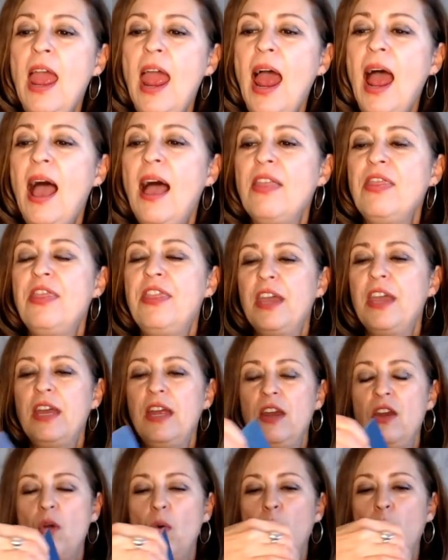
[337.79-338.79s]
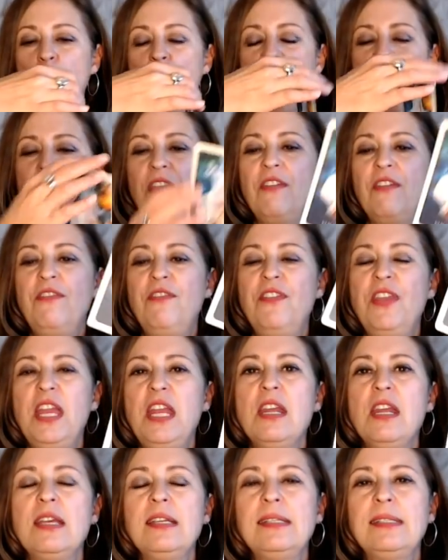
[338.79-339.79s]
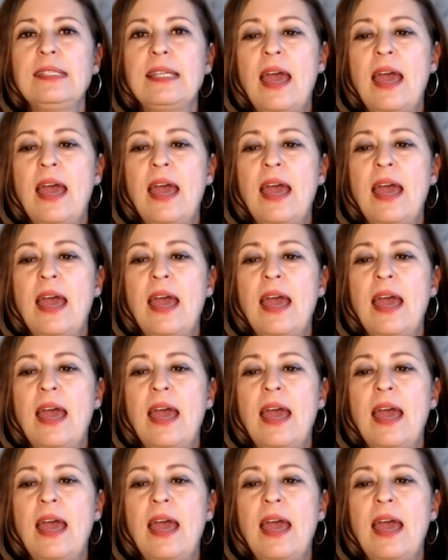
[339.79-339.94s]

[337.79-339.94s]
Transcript: And then with Venus